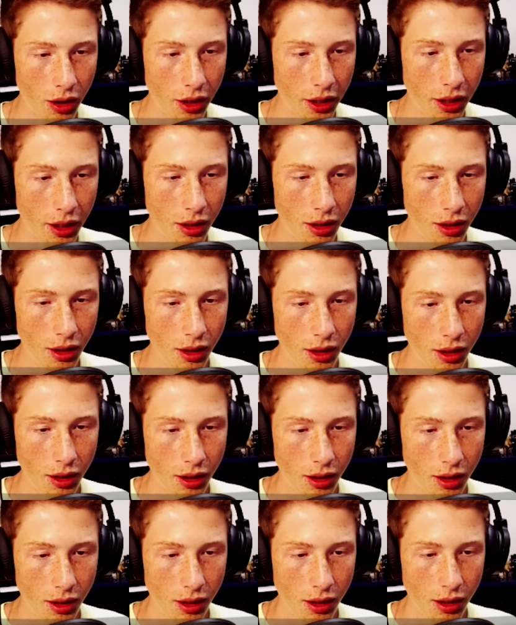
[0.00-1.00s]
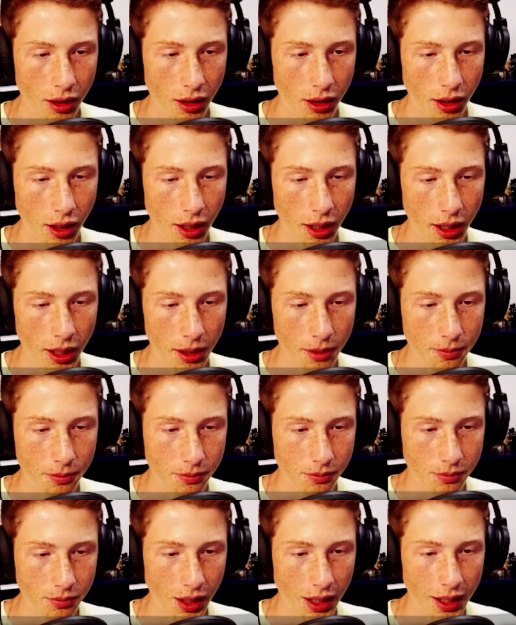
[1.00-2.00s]
along here.
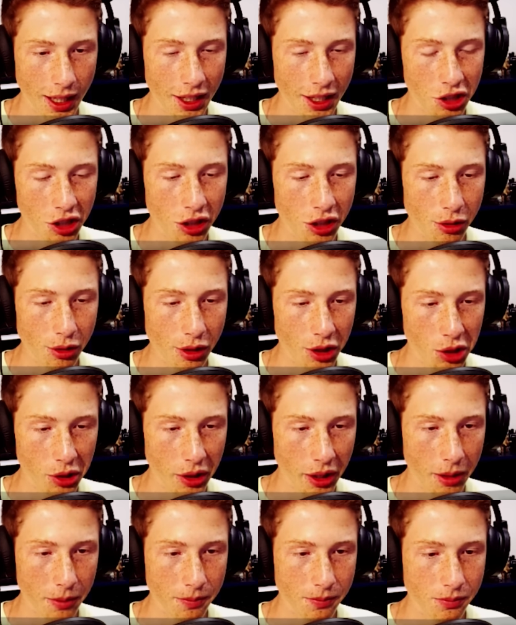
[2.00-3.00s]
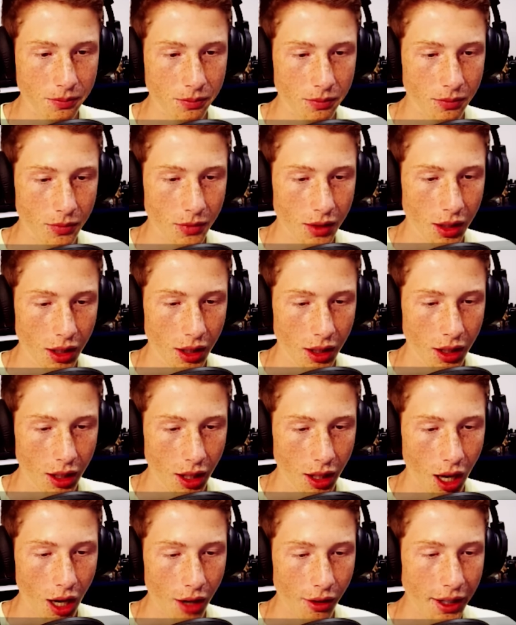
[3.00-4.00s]
And that should do the trick.
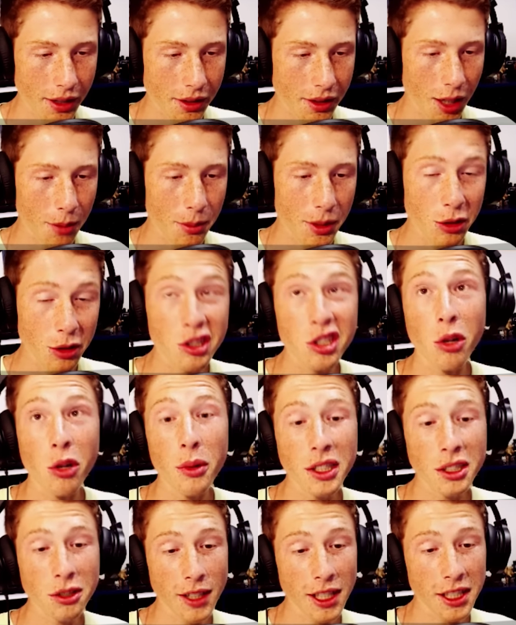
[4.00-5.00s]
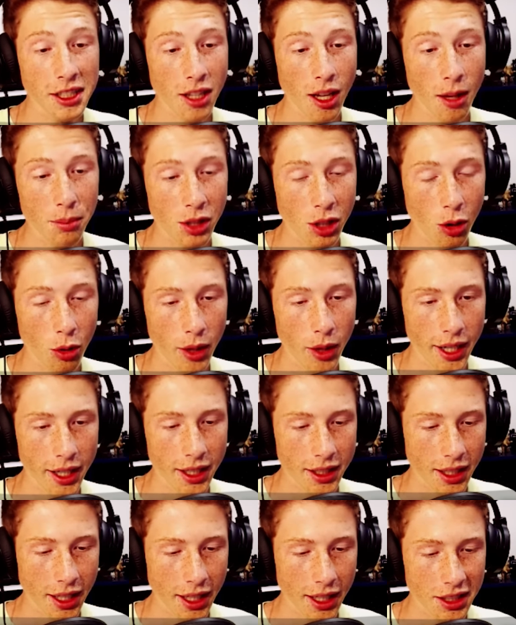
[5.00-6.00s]
Alright, time to use Joey's rest stop to go
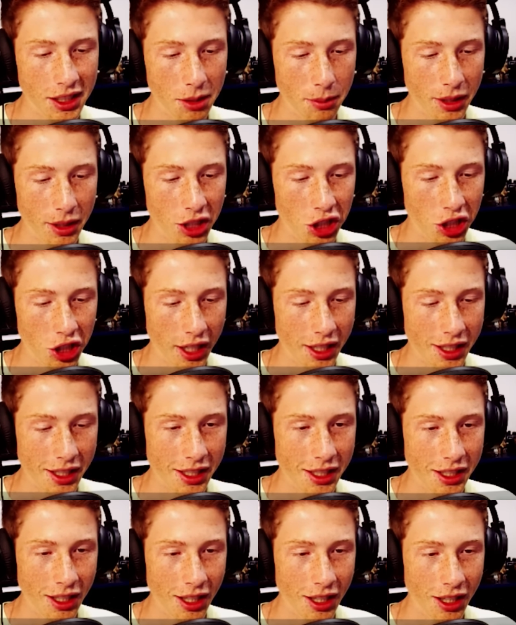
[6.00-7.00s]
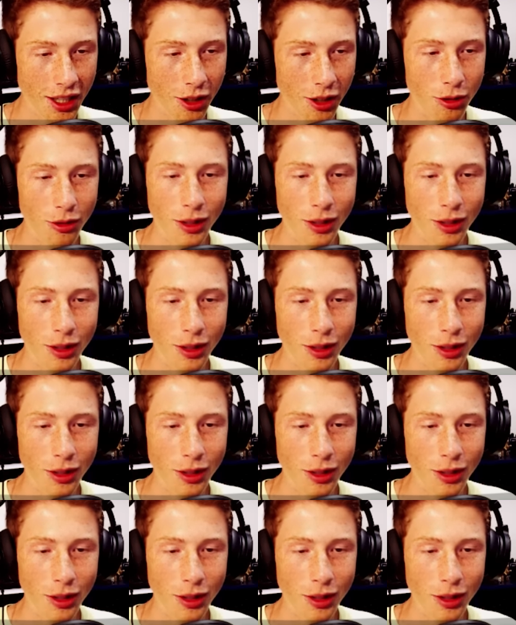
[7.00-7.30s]
ahead and get some enchanting done.